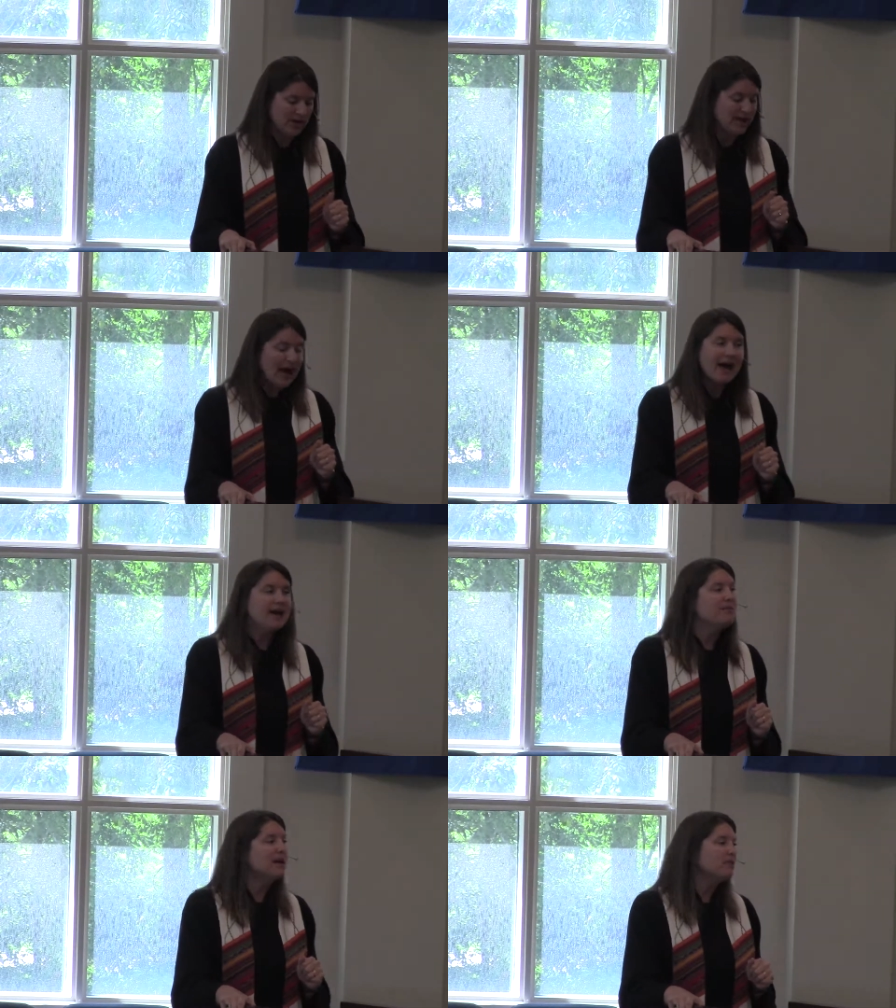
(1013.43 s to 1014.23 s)

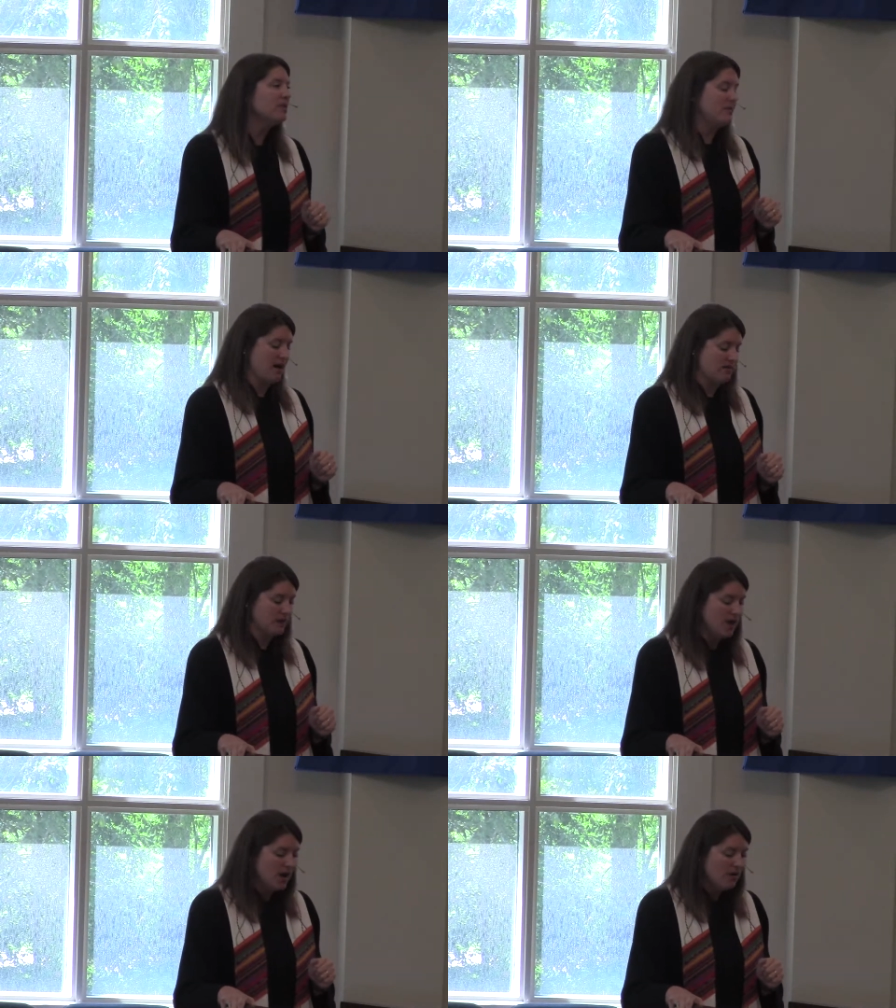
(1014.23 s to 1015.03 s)
Climb every mountain,
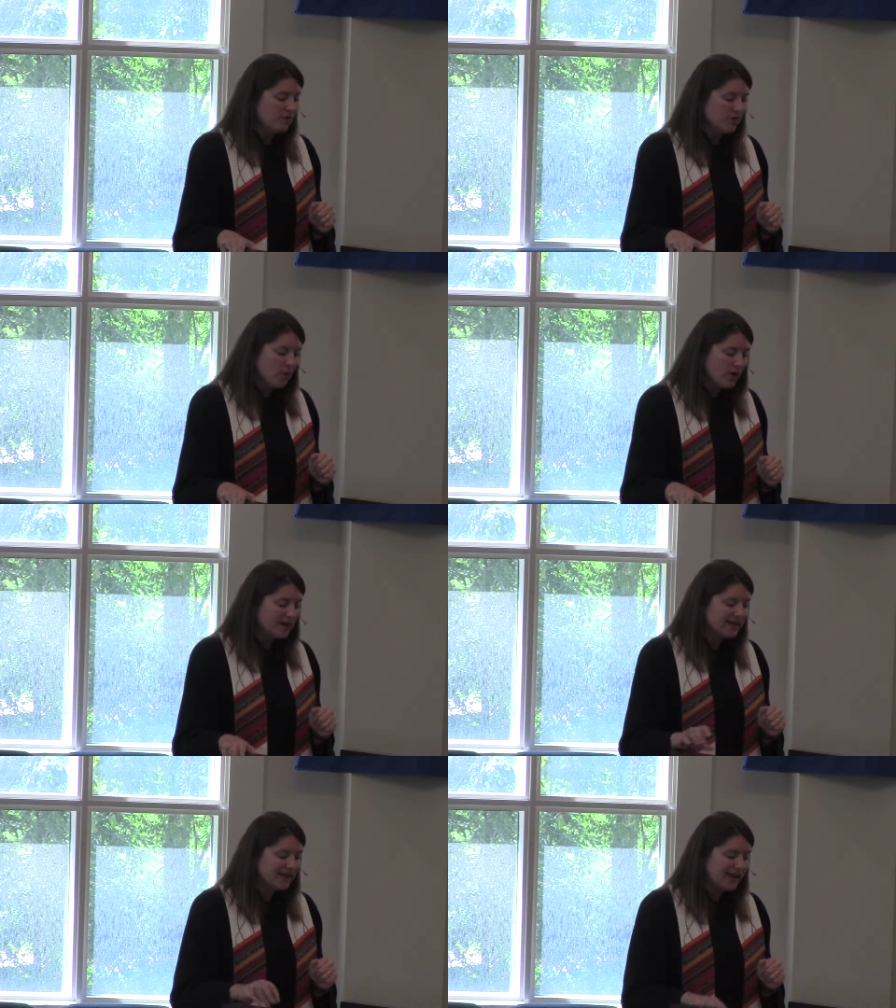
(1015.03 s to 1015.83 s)

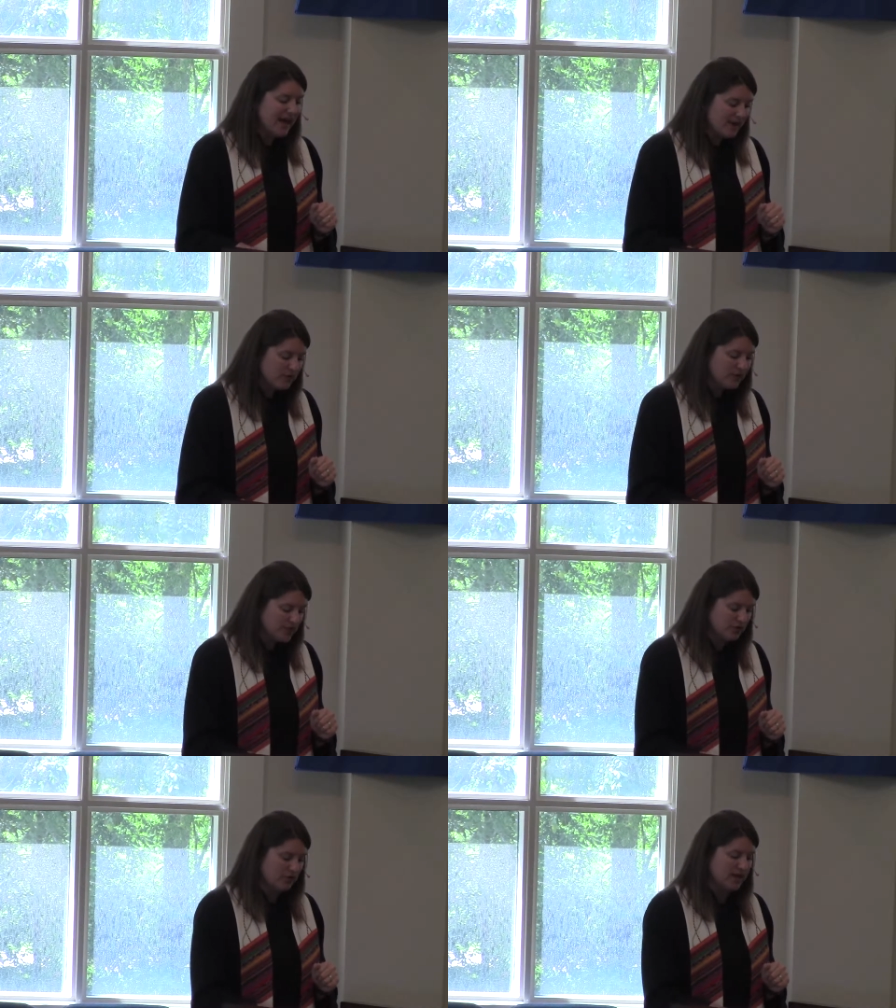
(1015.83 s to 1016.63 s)
ford every
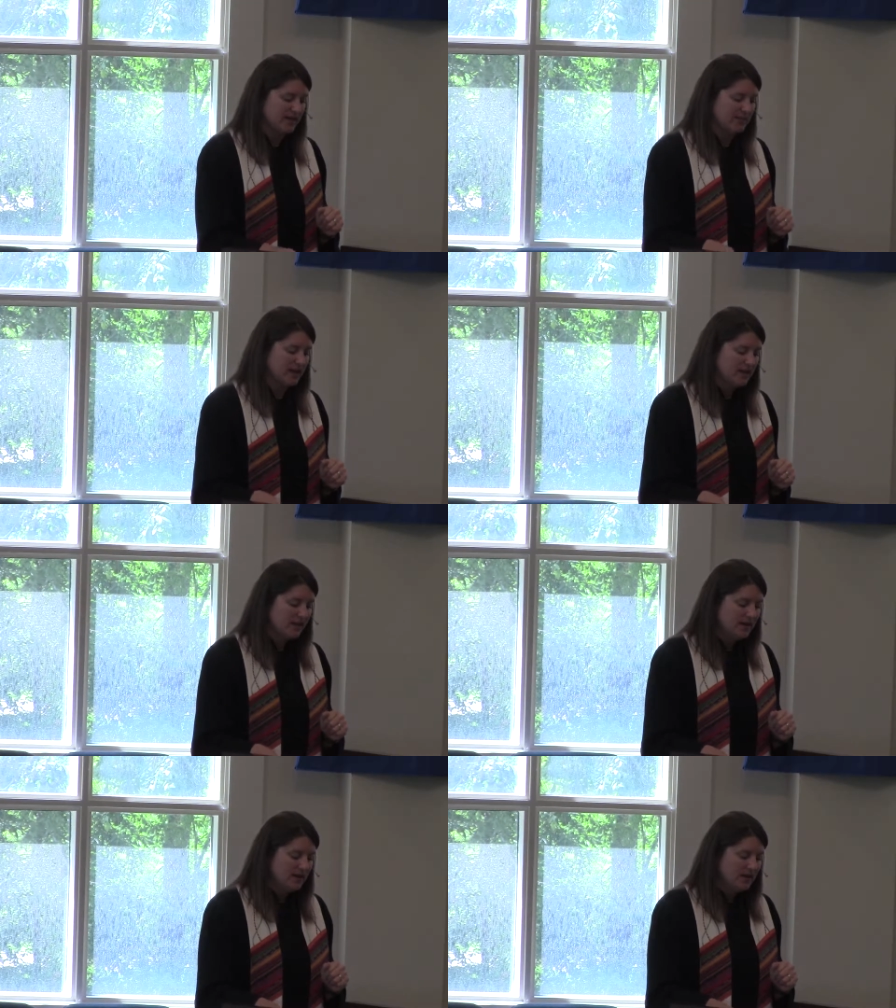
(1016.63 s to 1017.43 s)
stream,
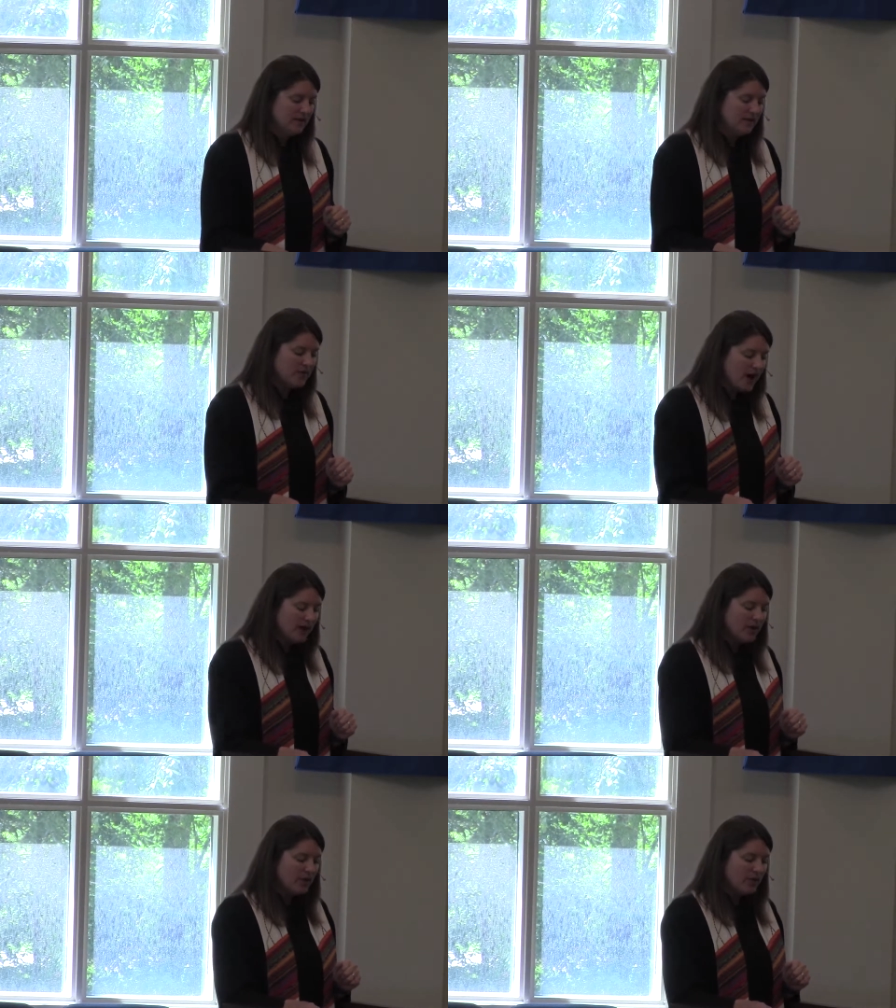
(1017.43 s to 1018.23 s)

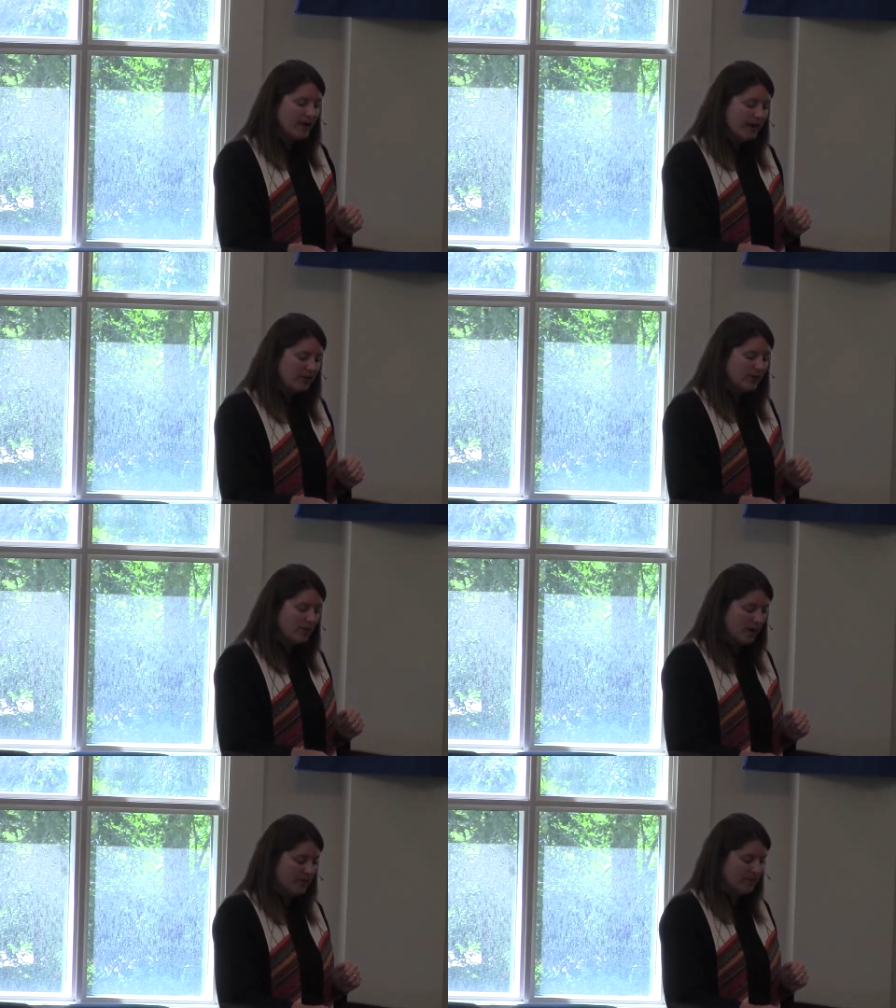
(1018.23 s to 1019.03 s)
follow every
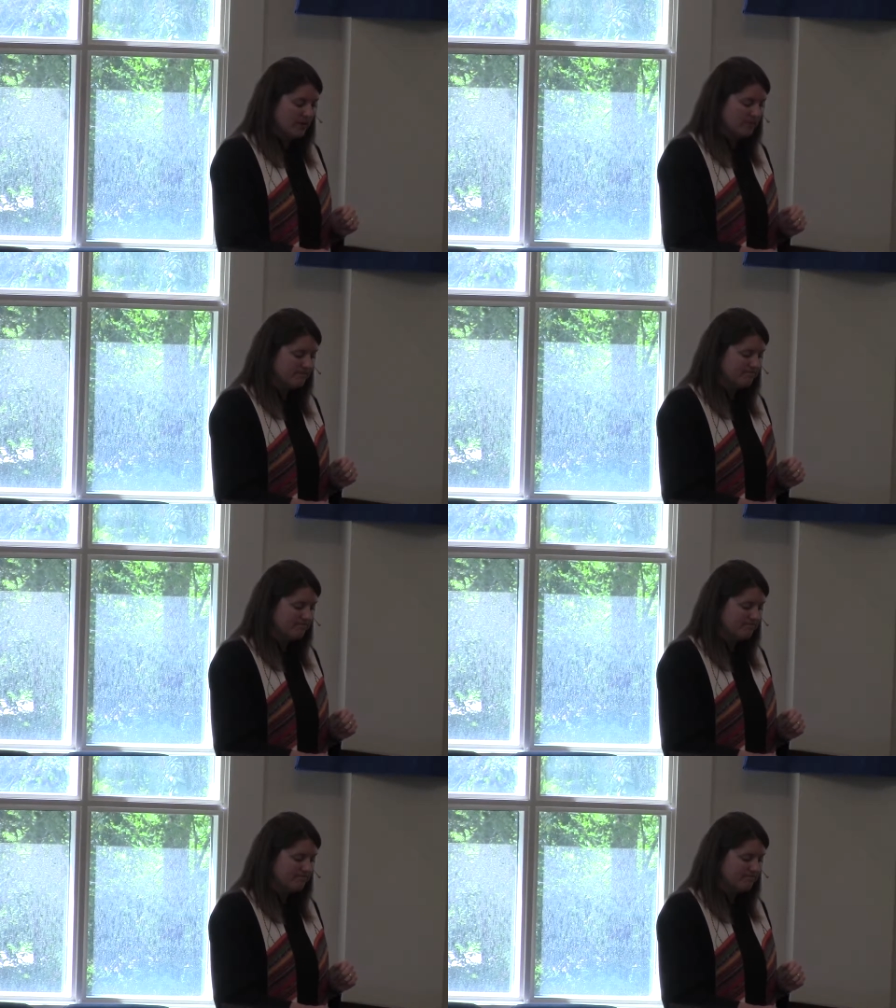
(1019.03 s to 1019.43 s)
rainbow.